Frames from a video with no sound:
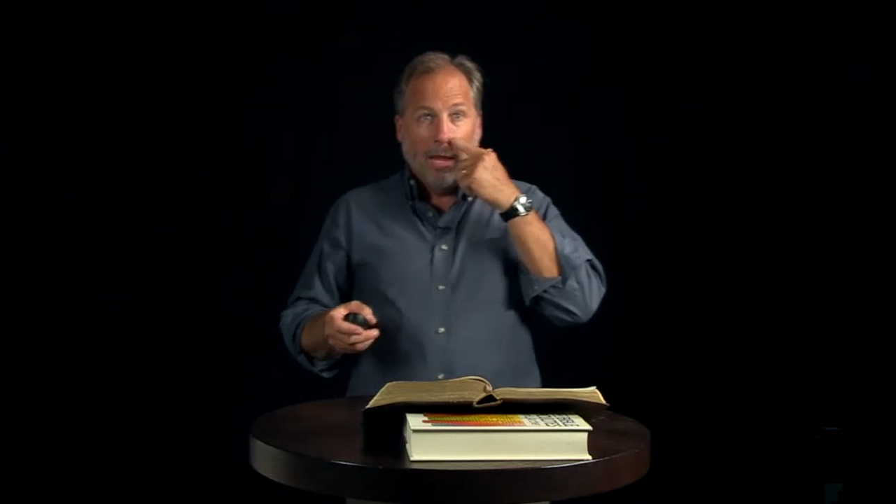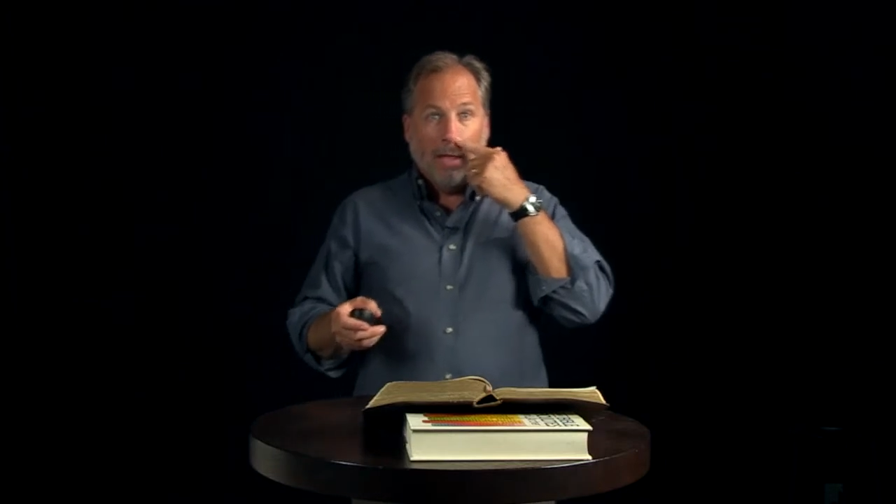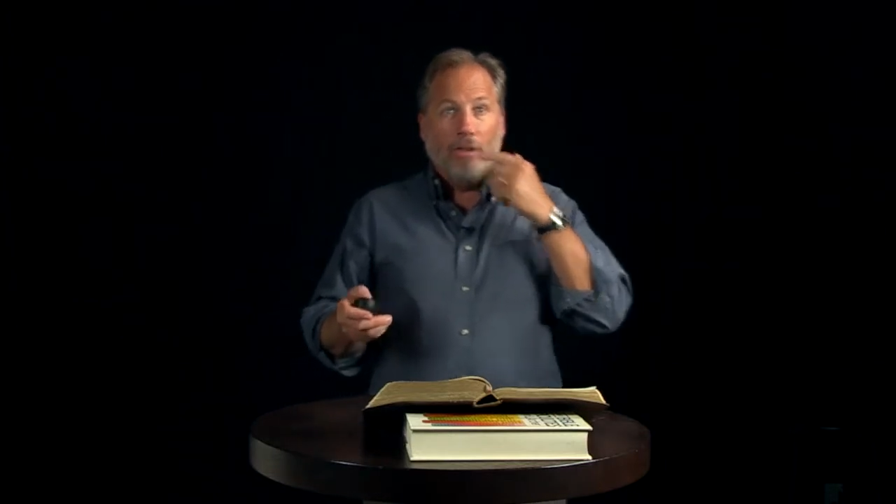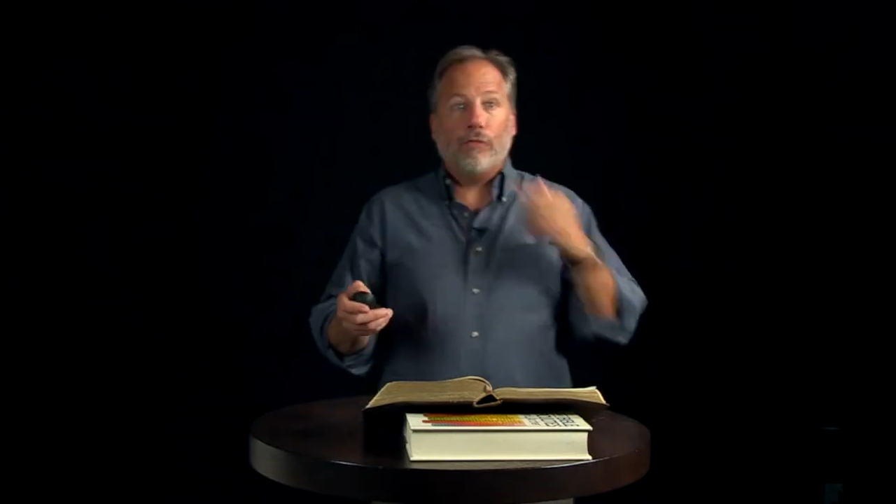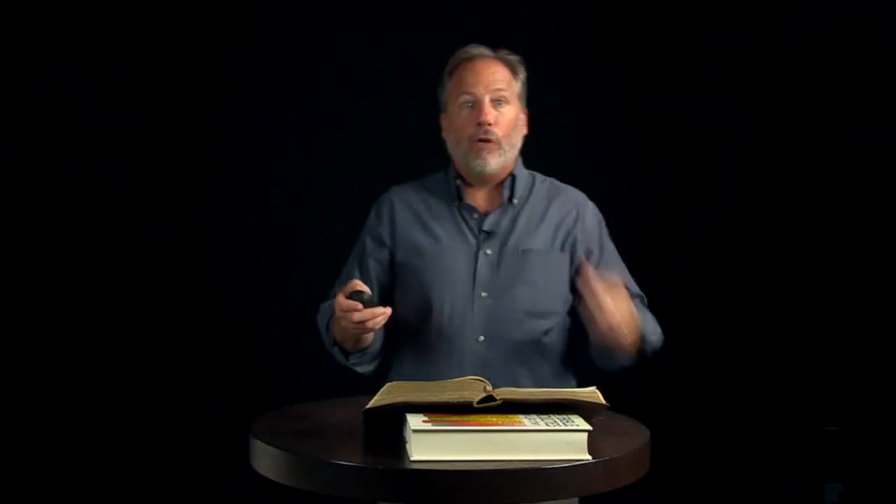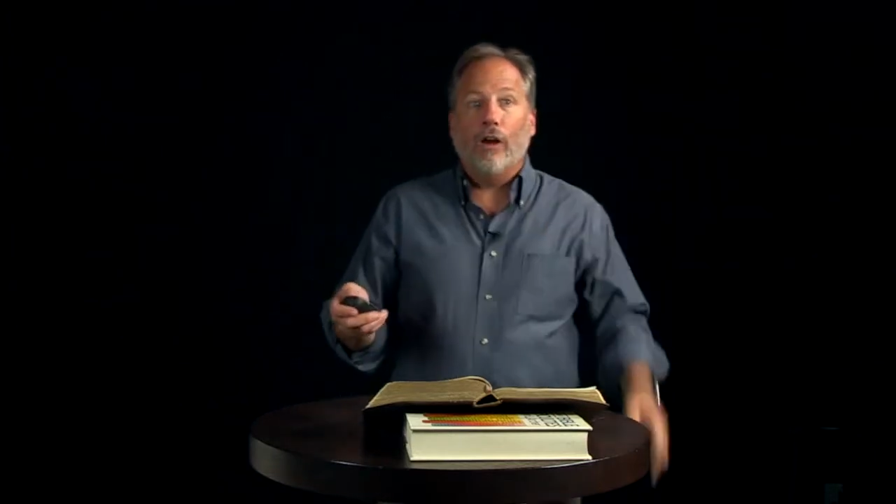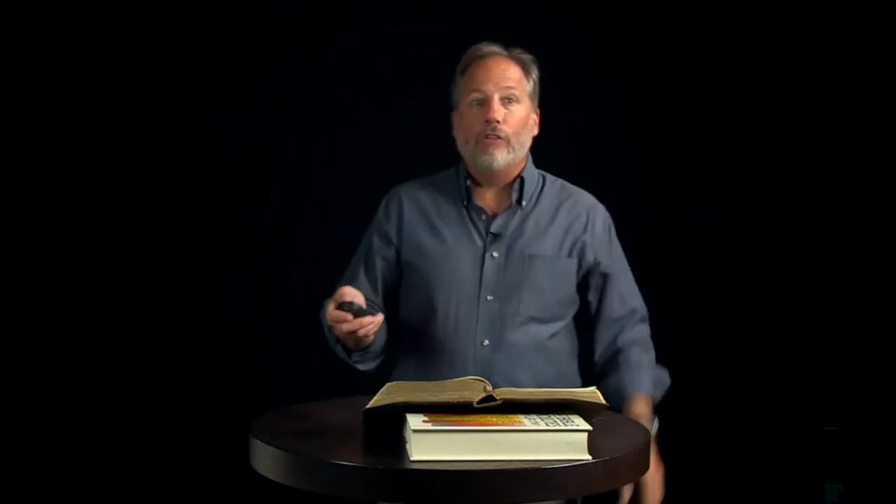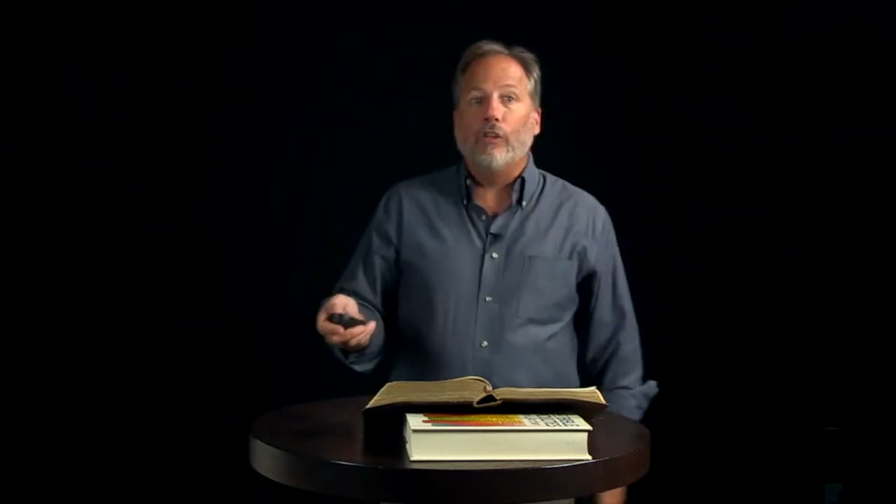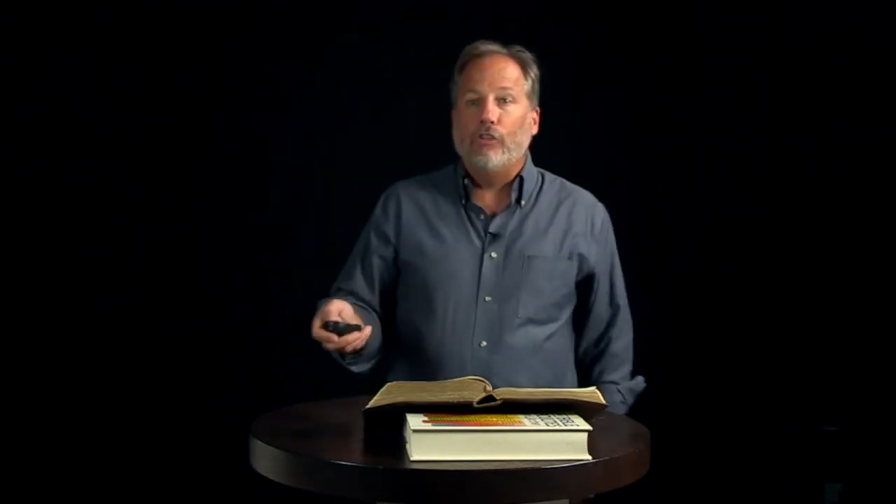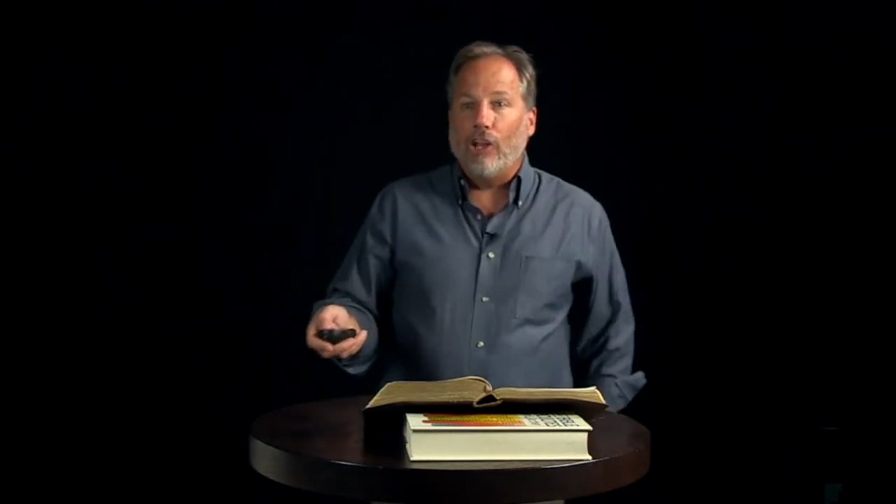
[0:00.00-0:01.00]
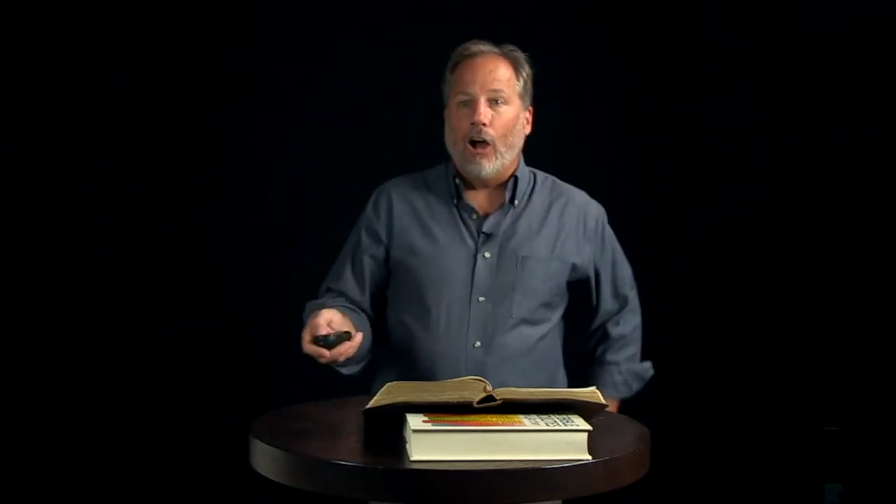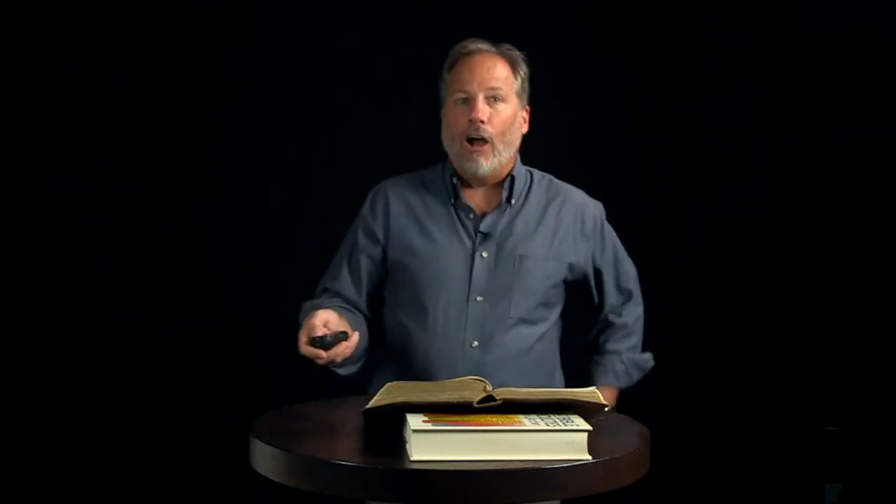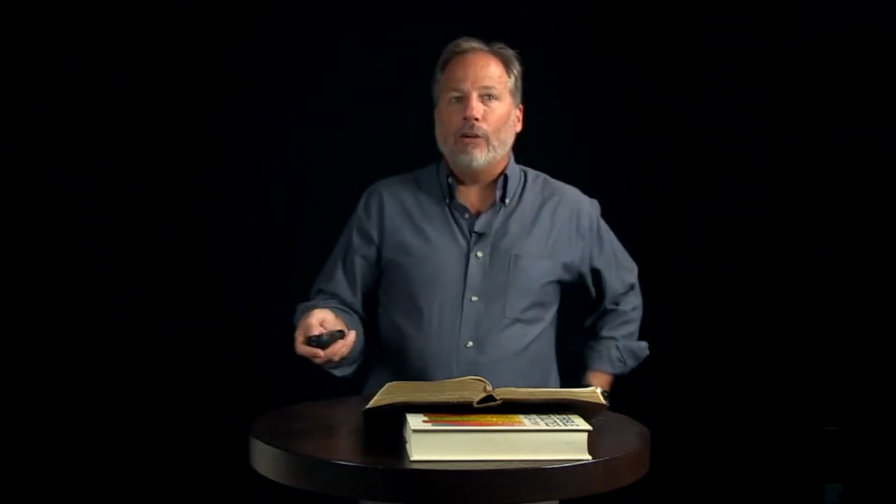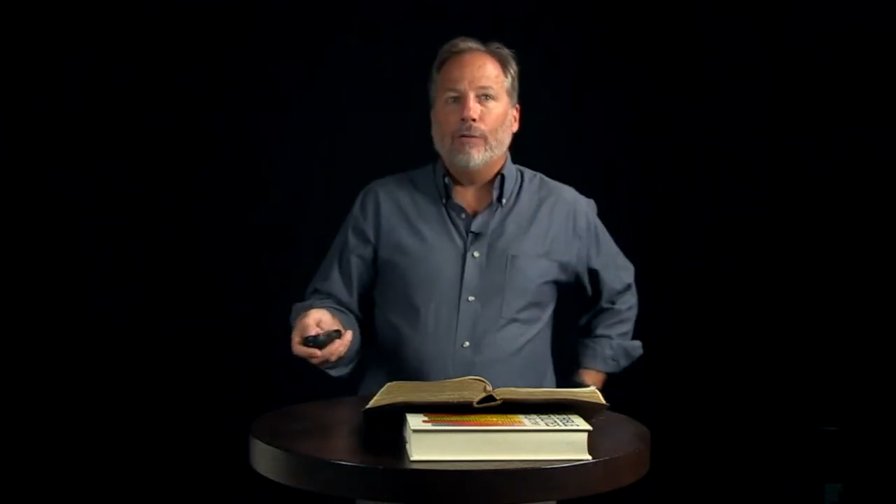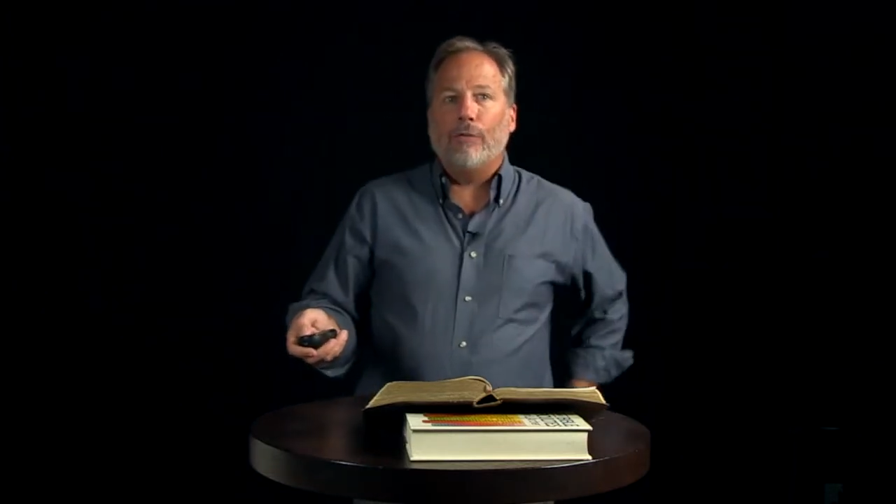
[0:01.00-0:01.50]
And then as far as the
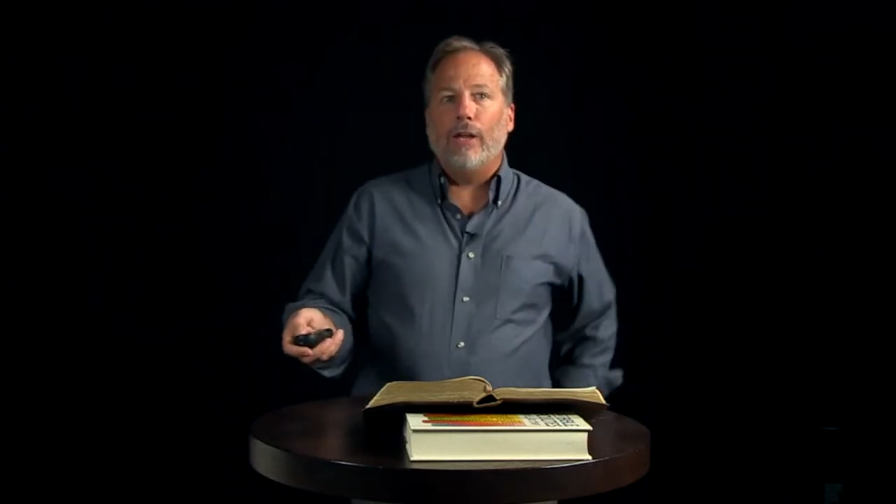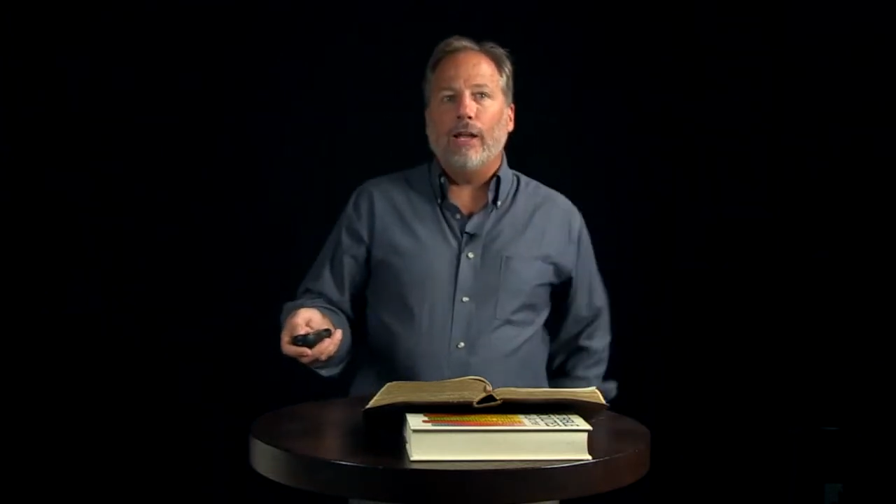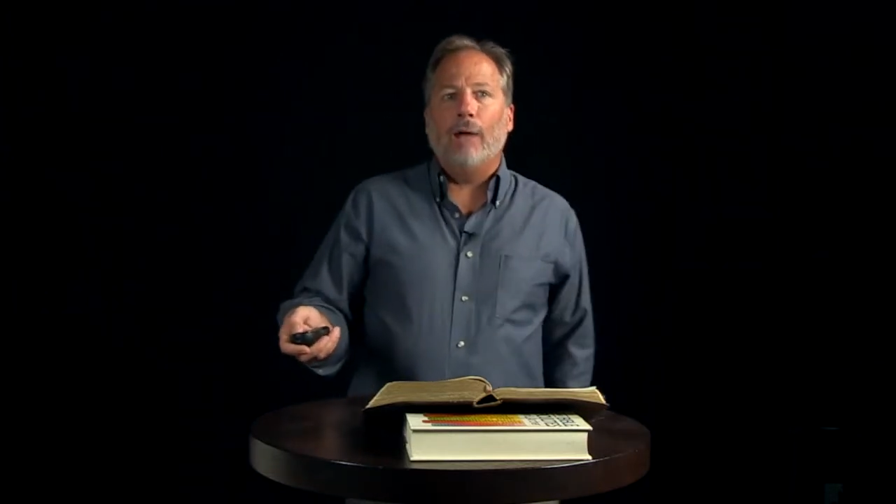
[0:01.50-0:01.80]
geography,